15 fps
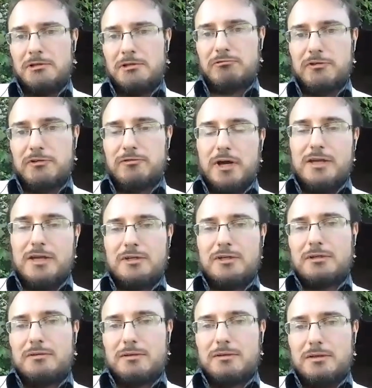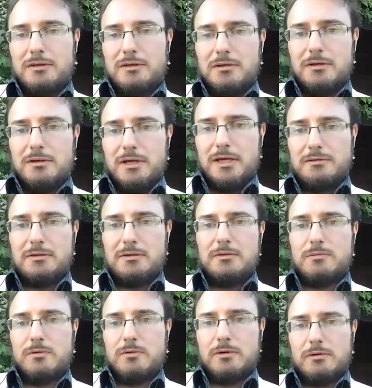Reviving the uh, anti
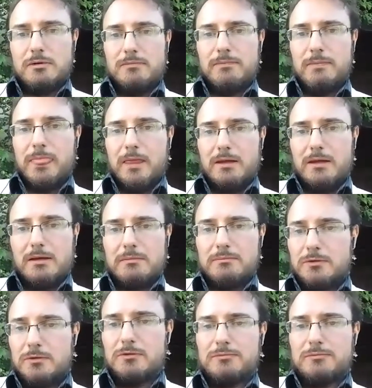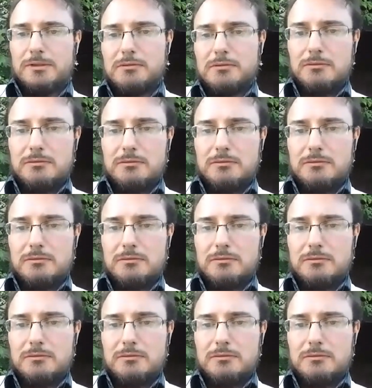war uh, movement